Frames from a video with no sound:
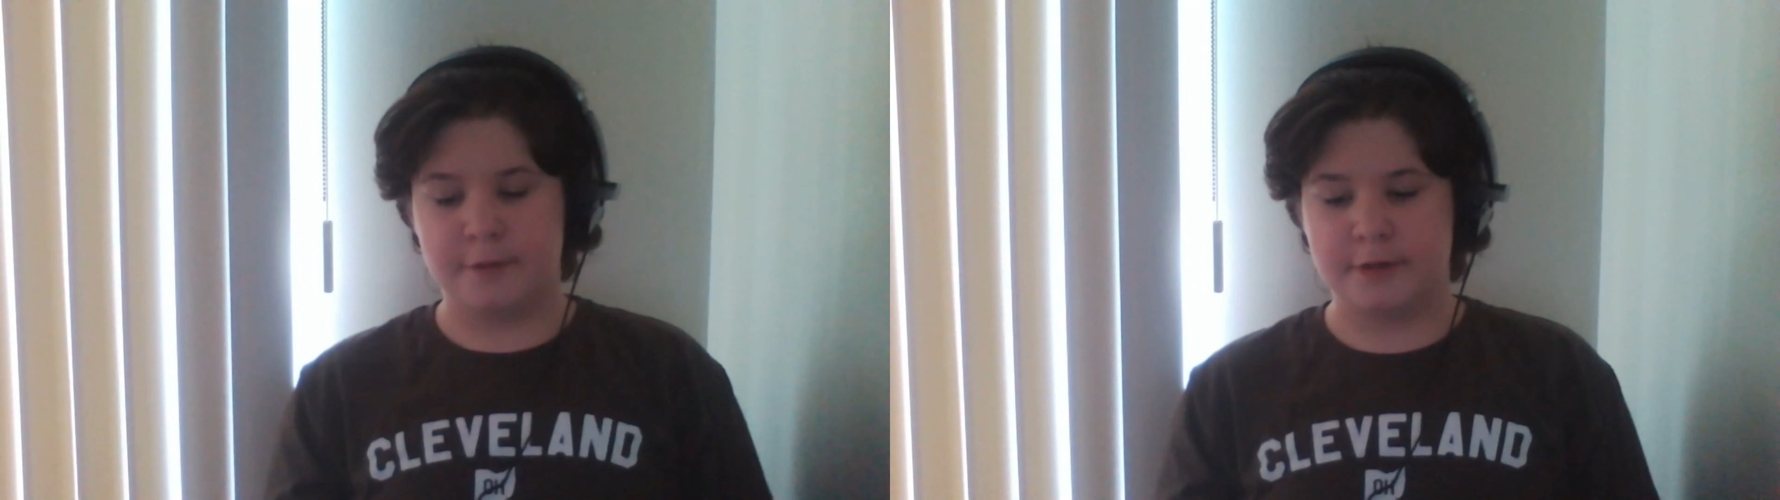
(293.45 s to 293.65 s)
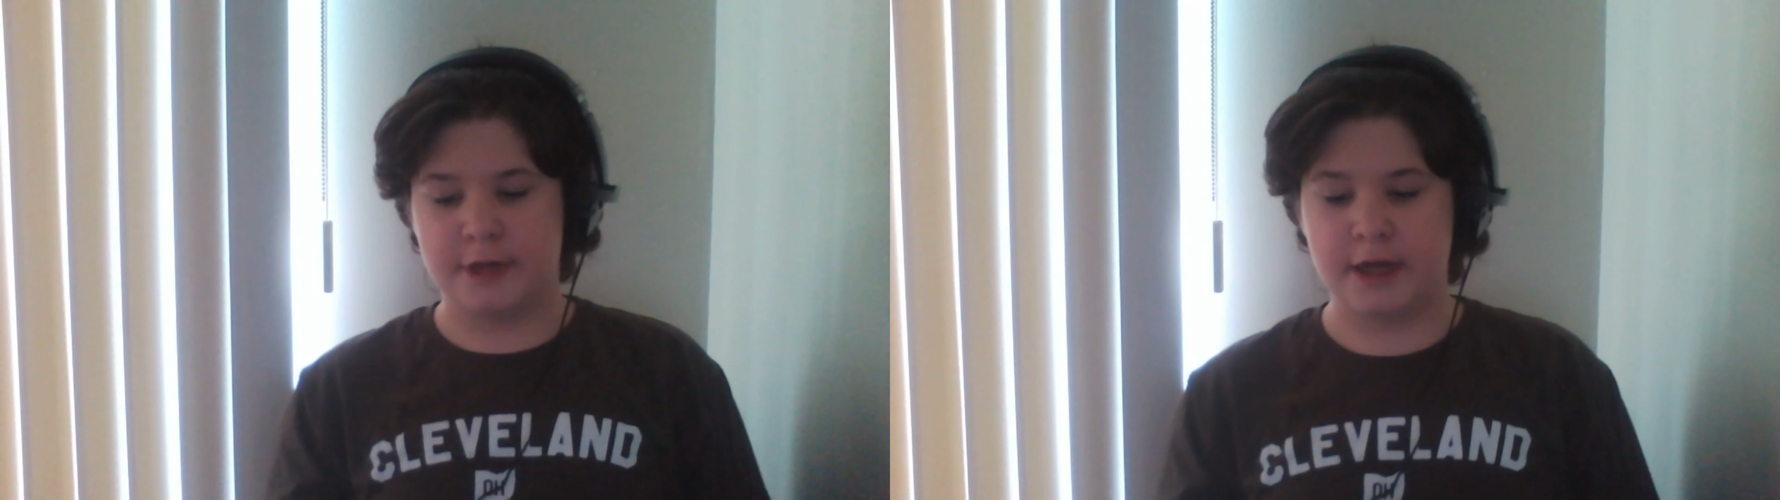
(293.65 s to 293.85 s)

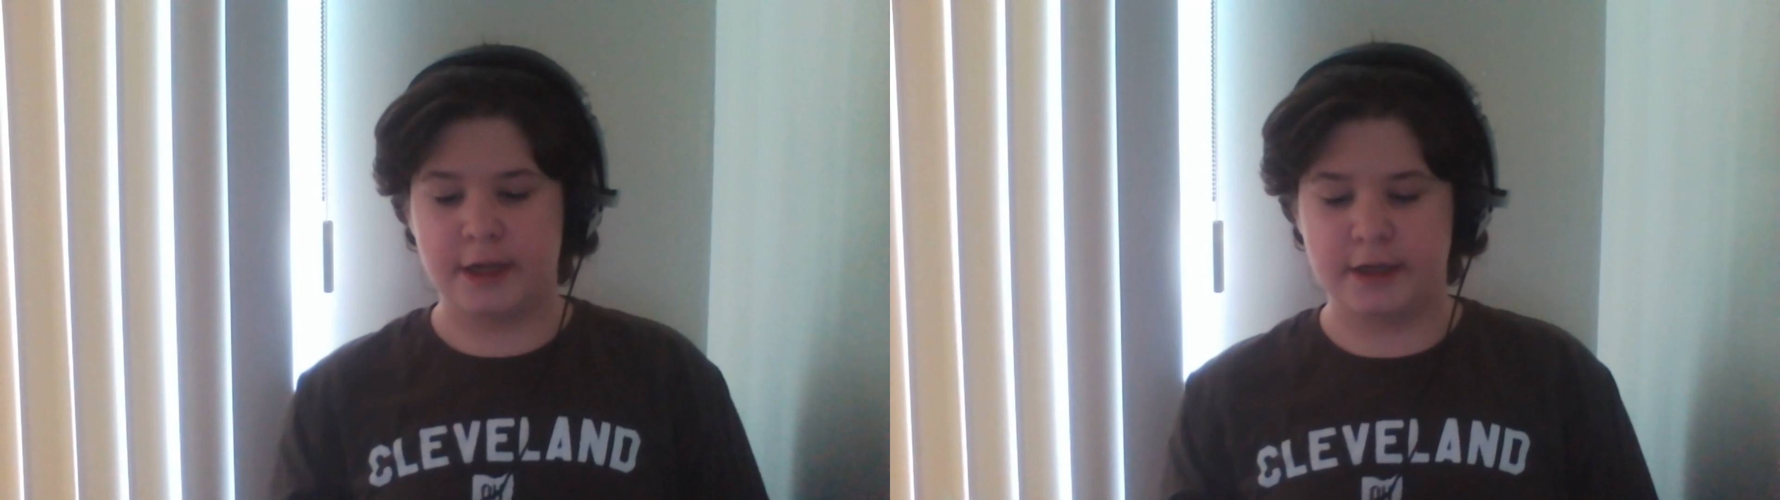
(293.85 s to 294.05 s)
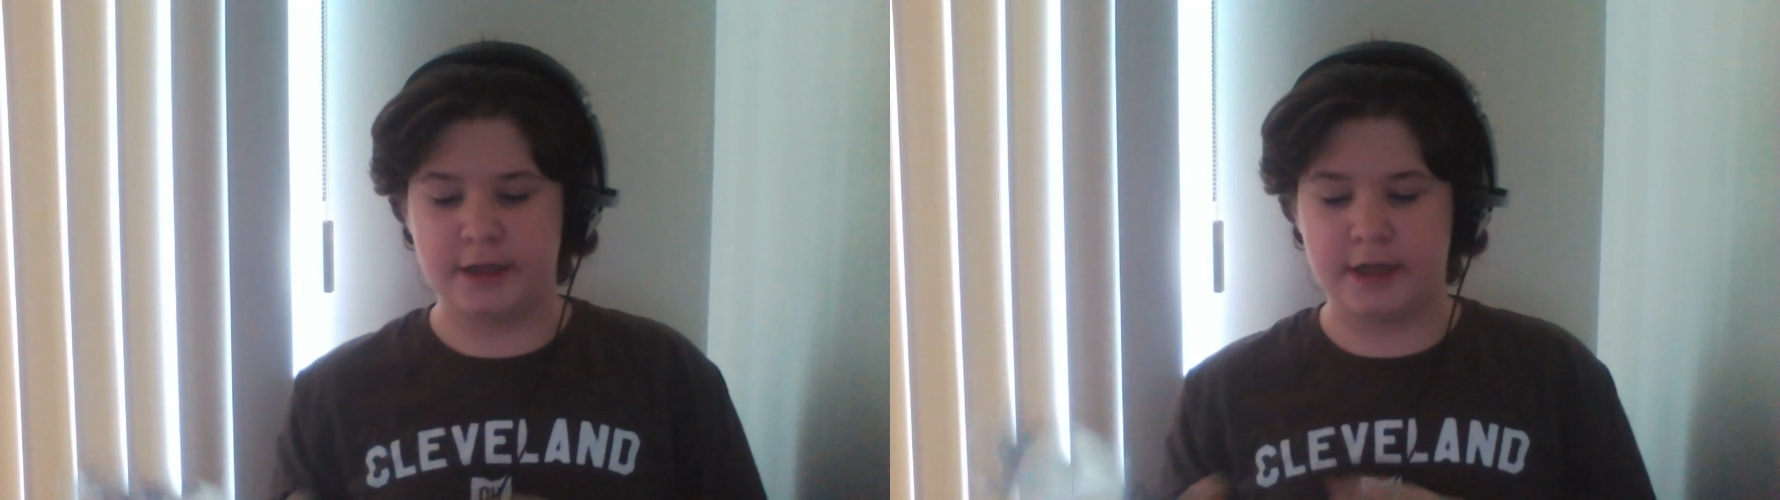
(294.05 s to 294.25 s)

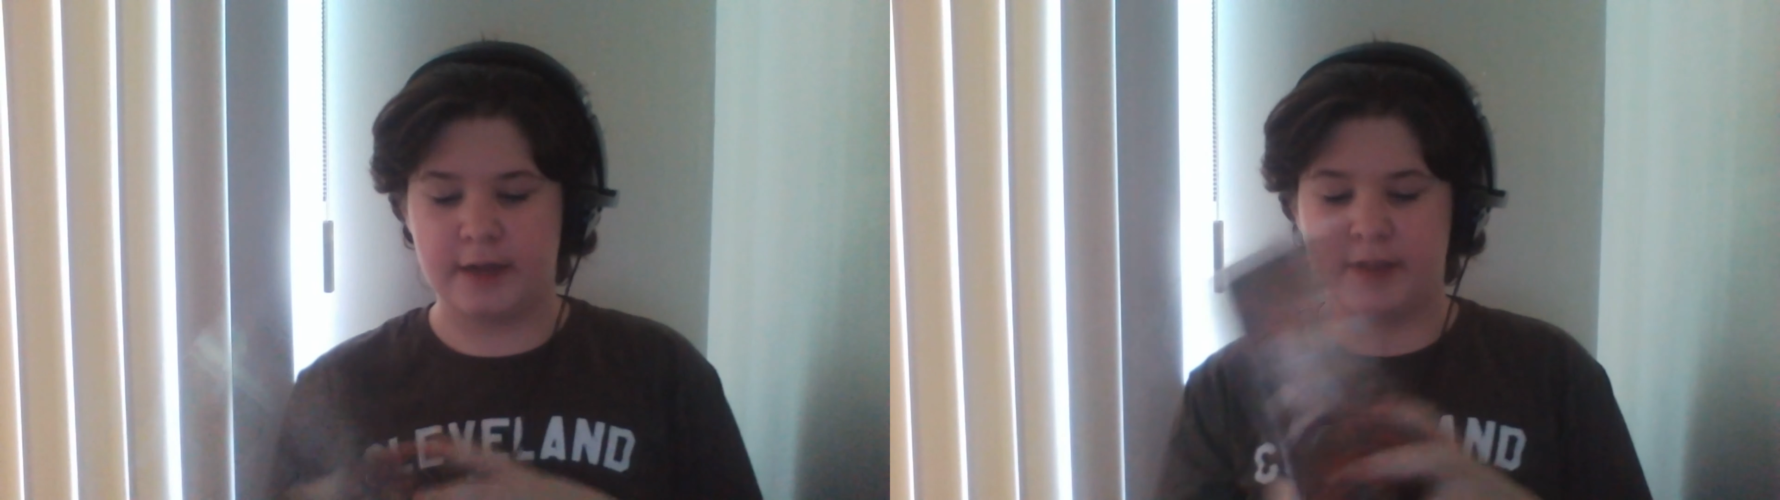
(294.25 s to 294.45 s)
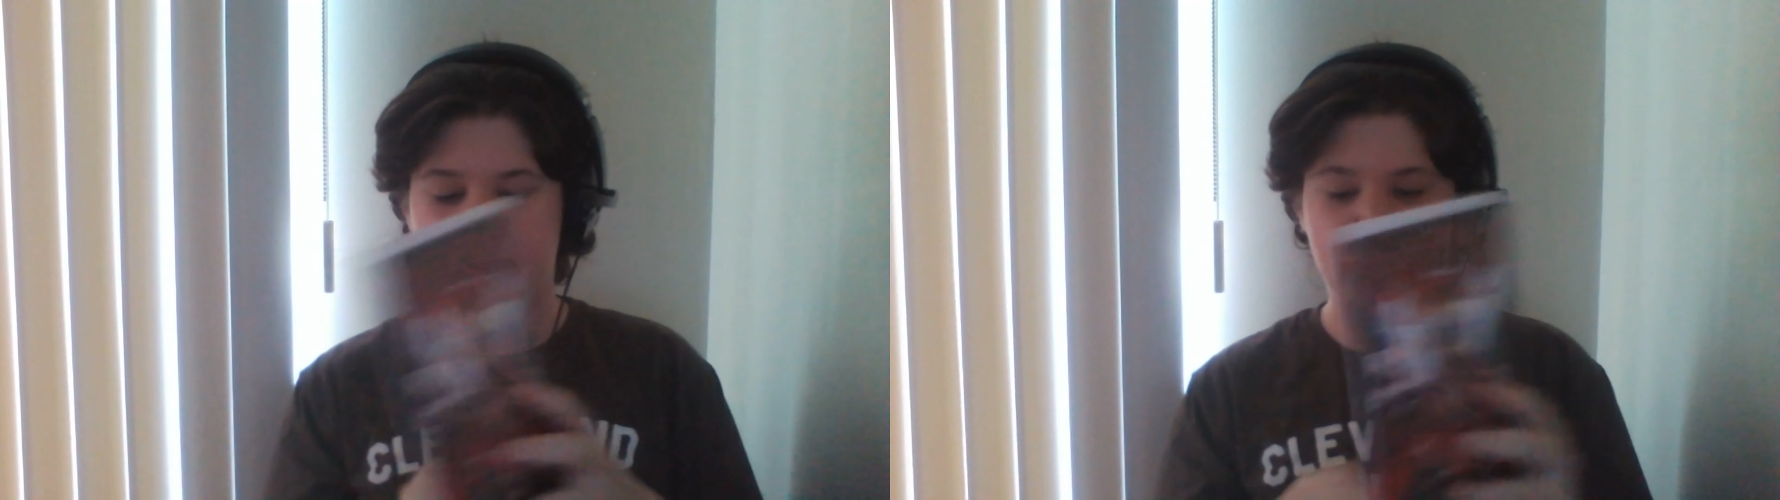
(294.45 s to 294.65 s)
tie-in
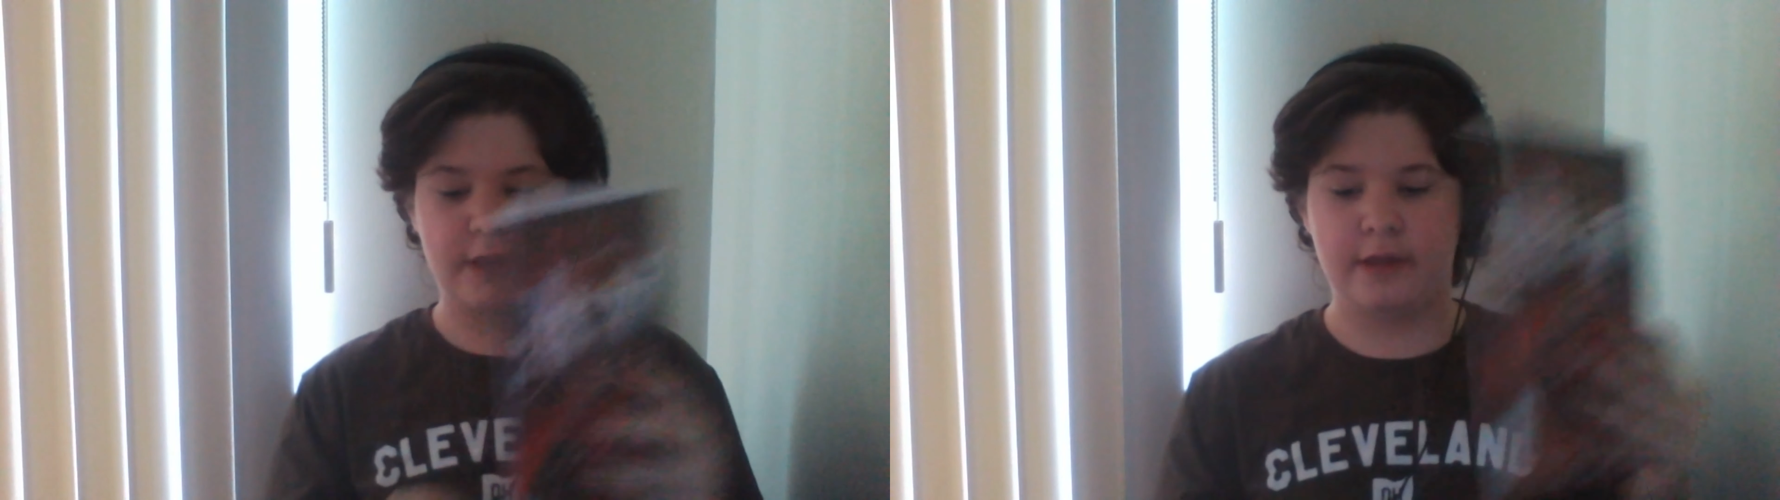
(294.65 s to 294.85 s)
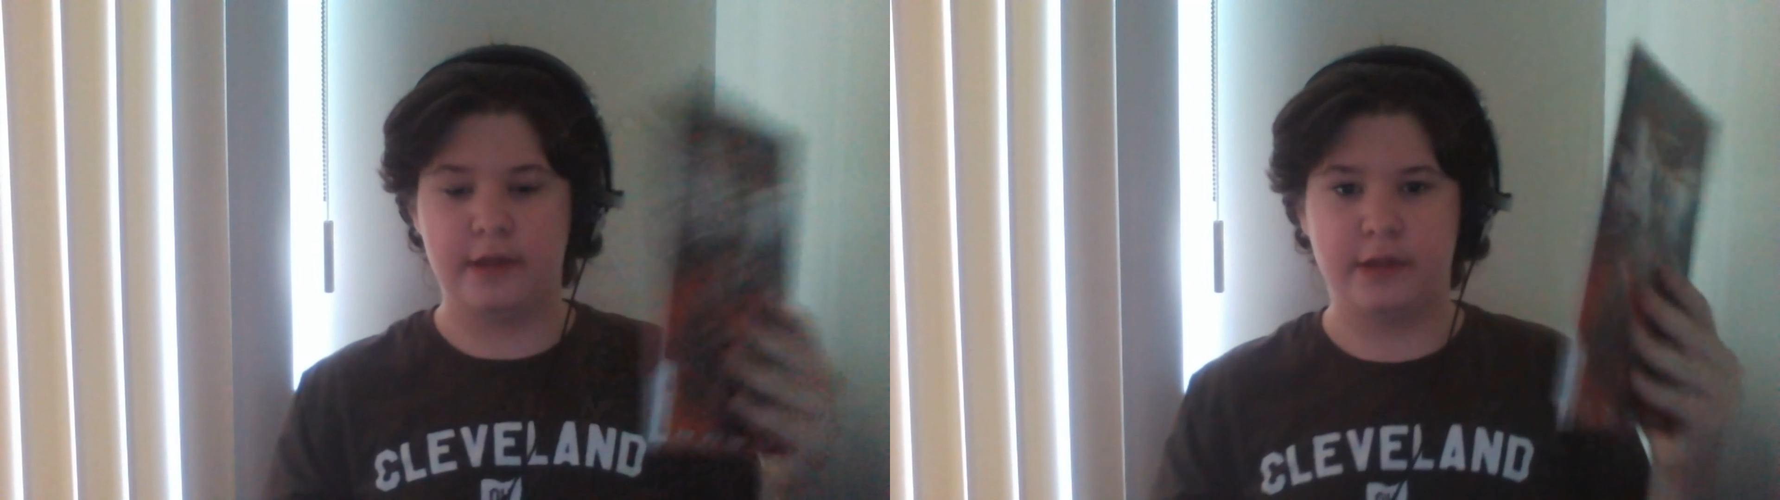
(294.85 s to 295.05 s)
comics
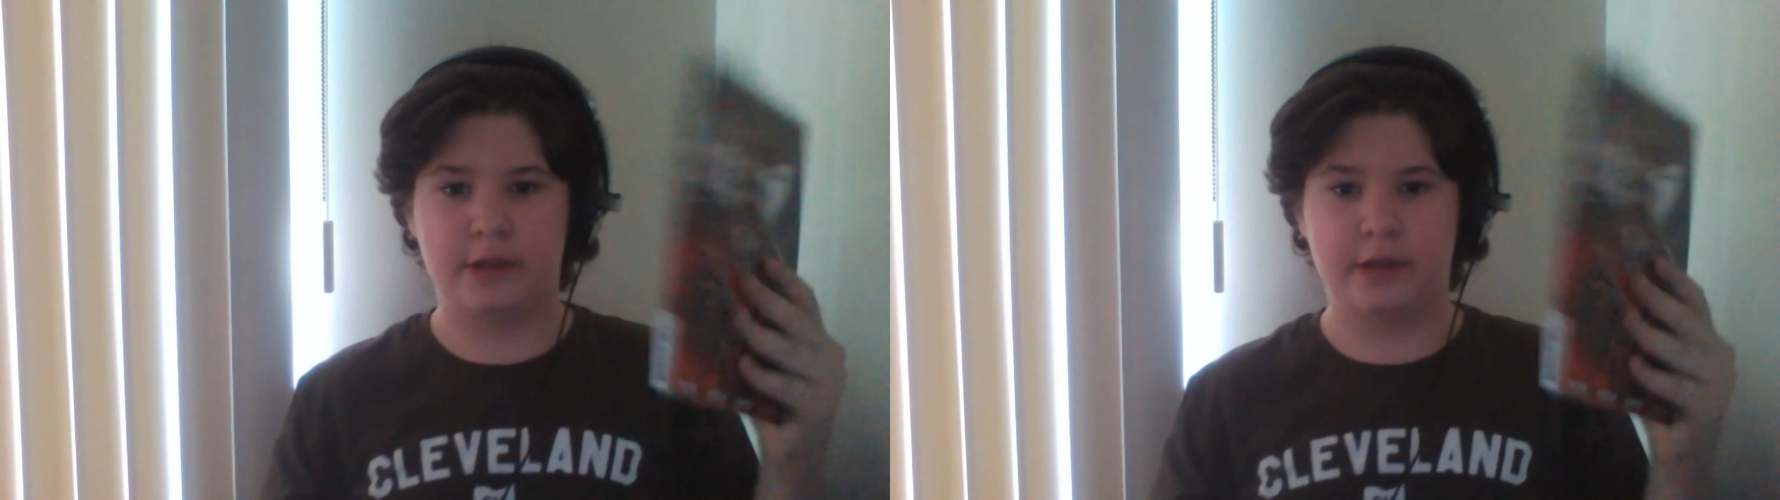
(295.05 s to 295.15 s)
is